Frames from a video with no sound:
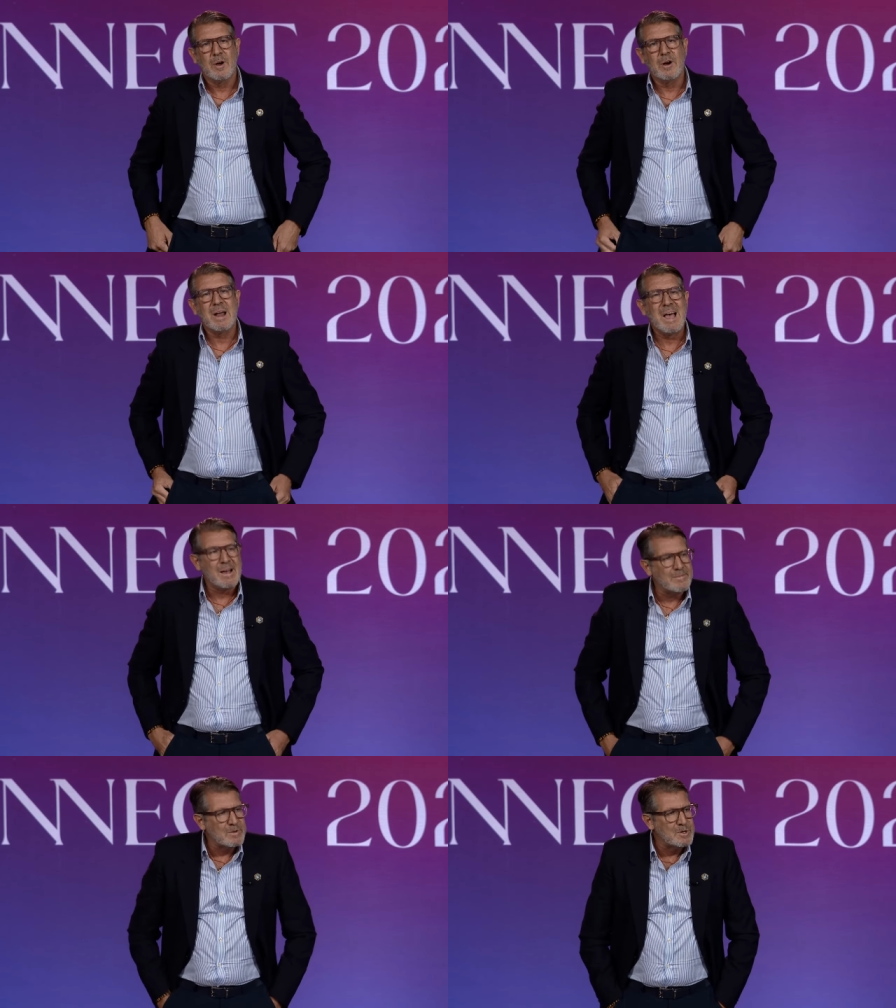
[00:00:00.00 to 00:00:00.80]
Our
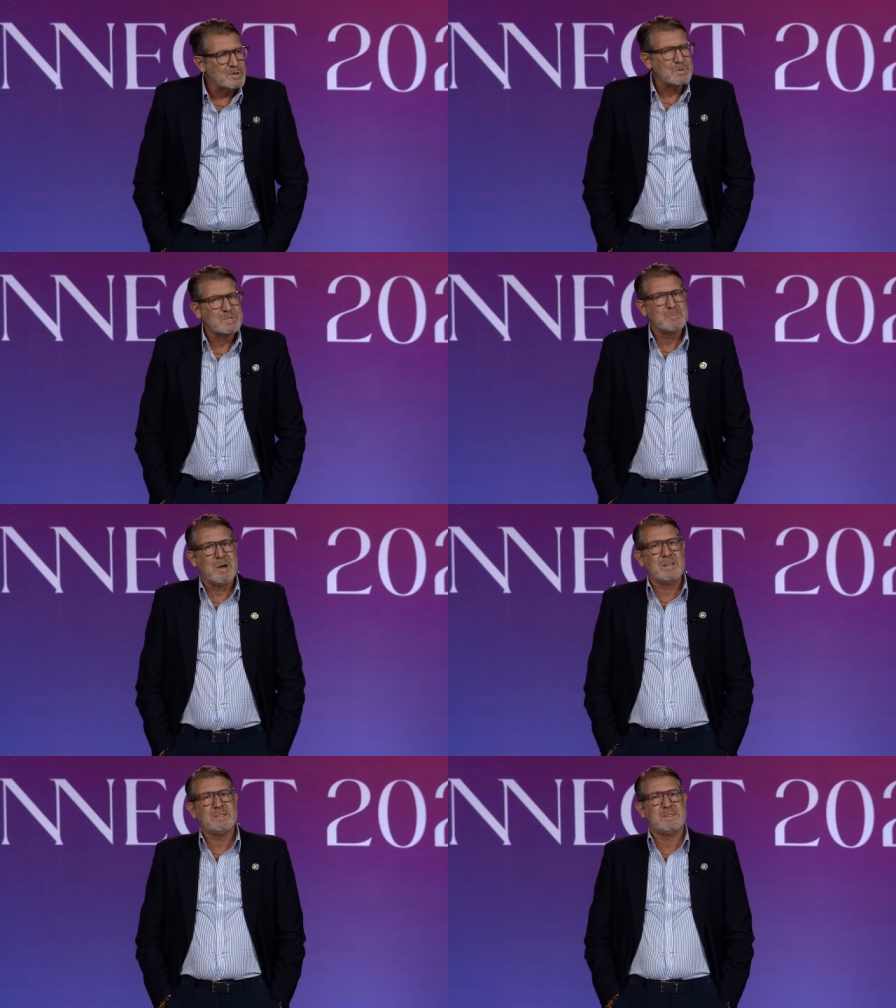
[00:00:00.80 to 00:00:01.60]
average
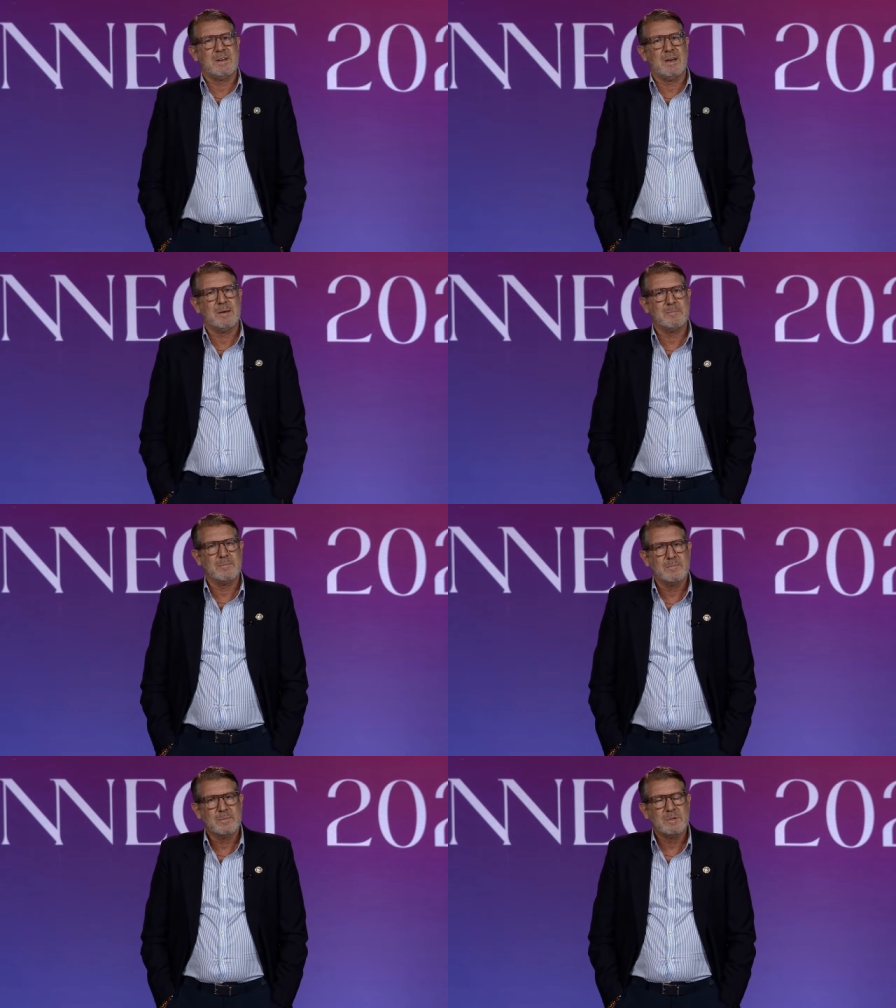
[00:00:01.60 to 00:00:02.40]
response time
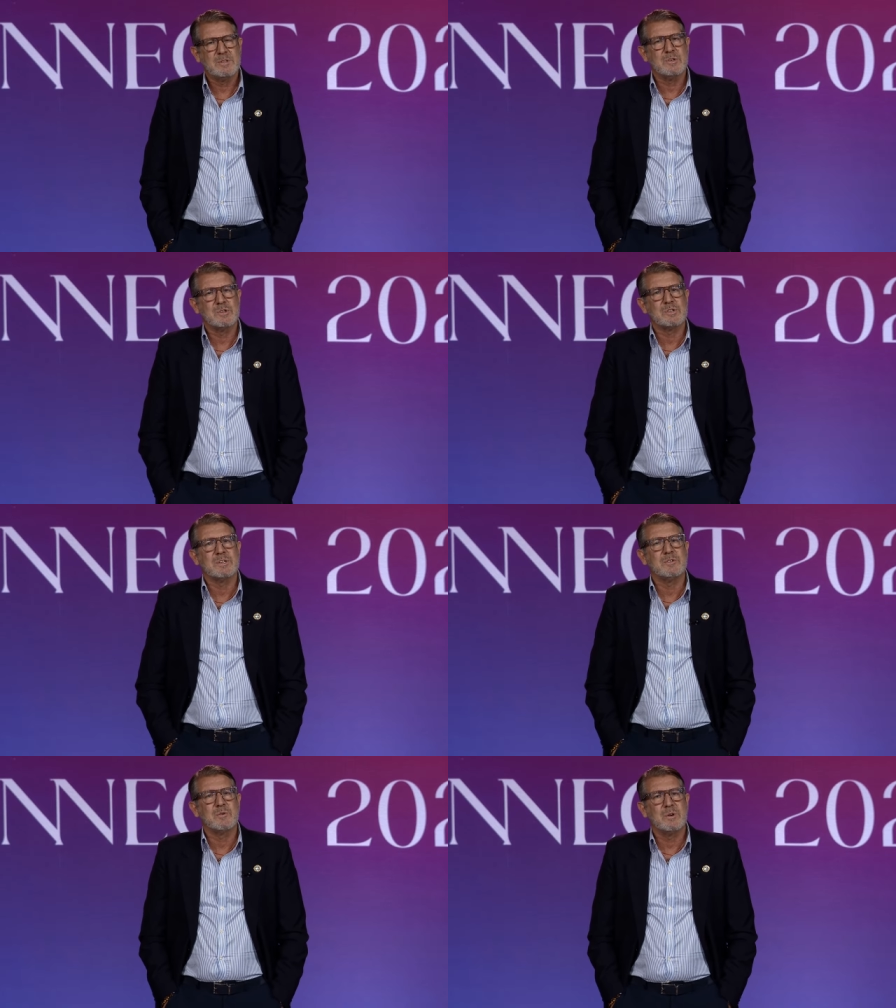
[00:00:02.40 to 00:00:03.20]
is
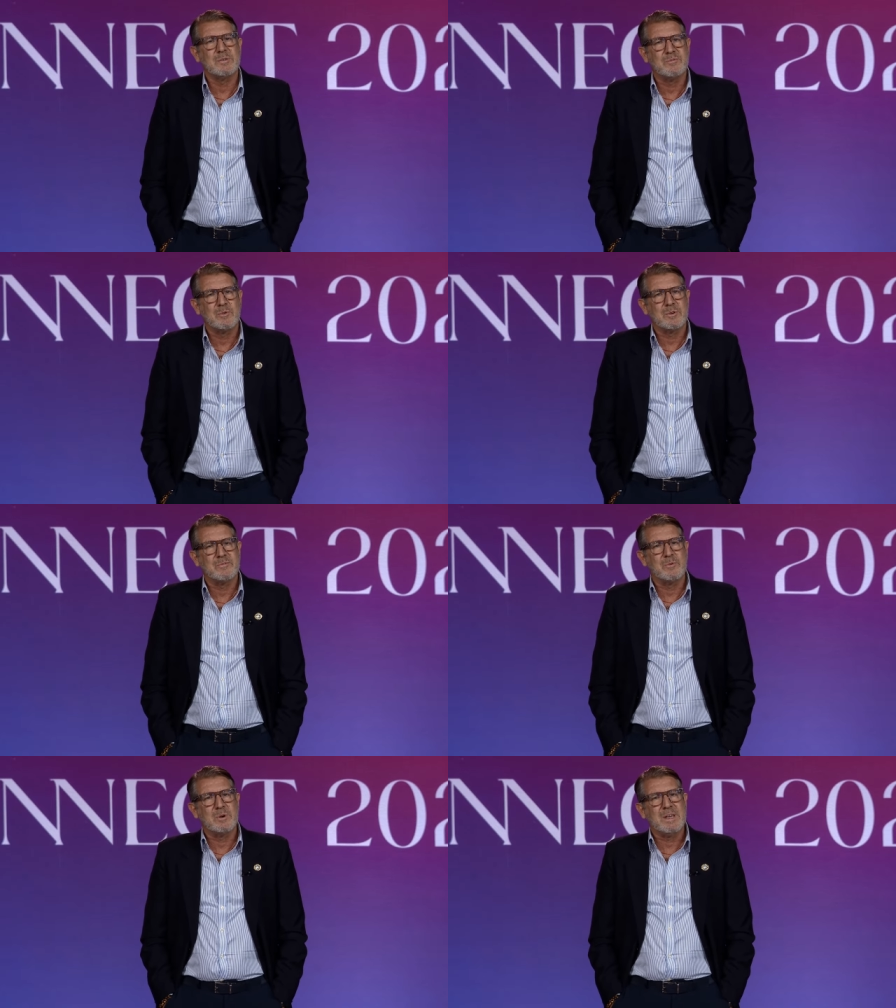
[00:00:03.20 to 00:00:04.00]
usually 24 to
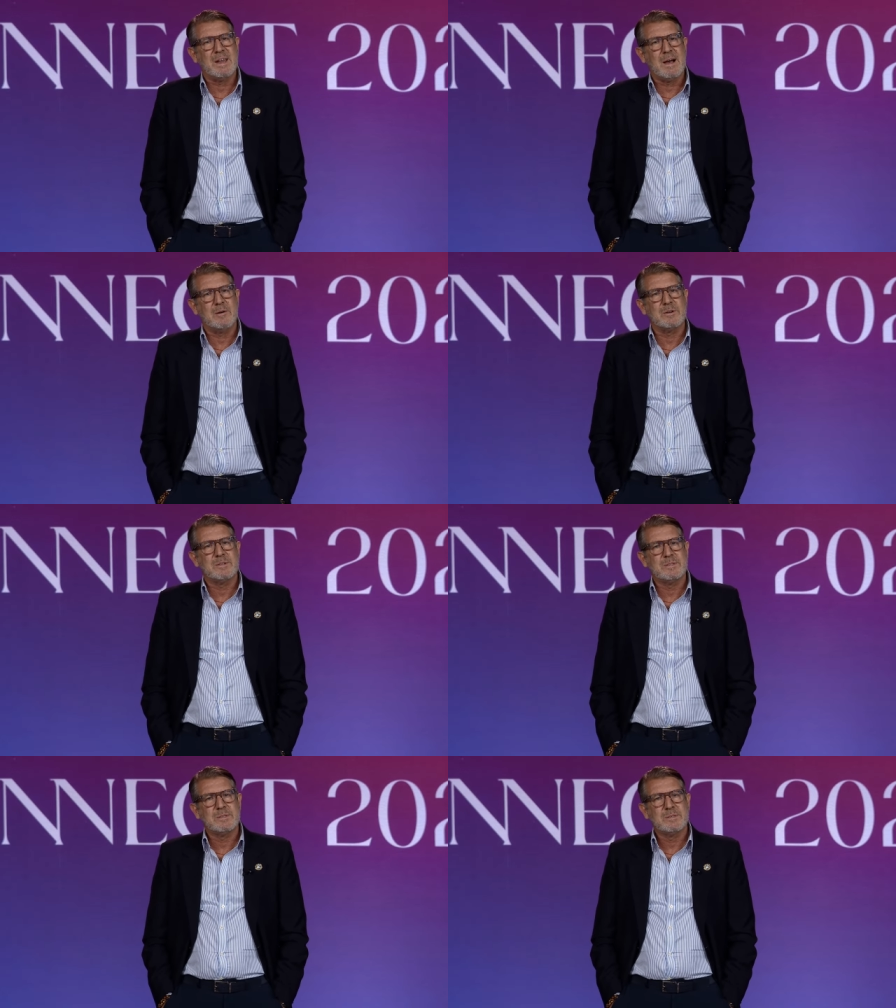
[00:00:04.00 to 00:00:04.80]
48
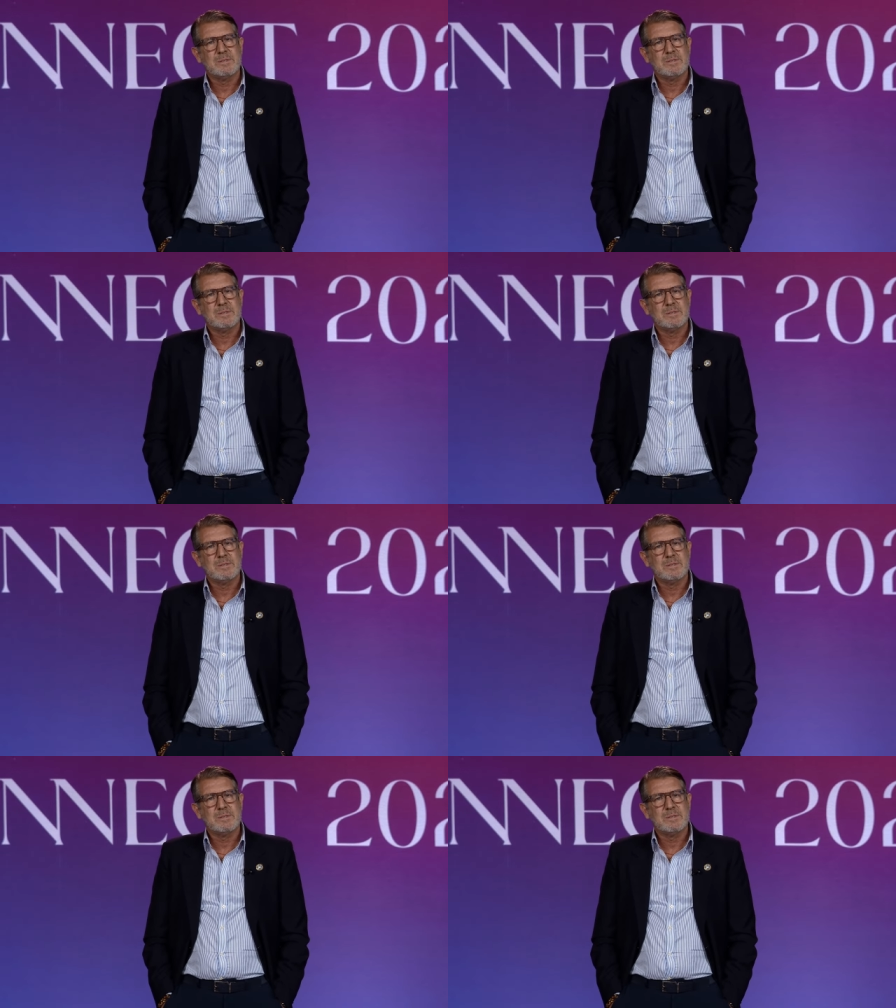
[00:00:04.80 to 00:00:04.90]
hours.